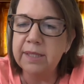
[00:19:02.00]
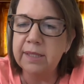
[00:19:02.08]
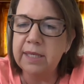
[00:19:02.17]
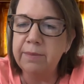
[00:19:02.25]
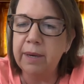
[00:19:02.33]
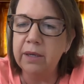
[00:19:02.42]

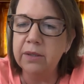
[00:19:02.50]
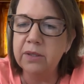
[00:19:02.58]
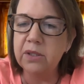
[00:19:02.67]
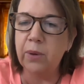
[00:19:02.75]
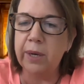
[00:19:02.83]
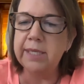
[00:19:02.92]
emails
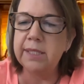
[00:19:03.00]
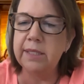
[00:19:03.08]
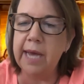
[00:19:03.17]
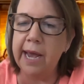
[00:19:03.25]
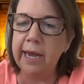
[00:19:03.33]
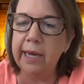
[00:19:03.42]
twice a
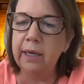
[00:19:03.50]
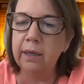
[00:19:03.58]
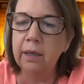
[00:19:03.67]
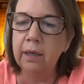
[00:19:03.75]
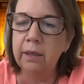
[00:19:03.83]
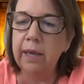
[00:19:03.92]
day?
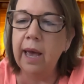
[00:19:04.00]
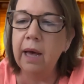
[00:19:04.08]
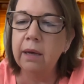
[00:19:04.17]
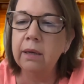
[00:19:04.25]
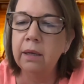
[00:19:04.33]
Yeah.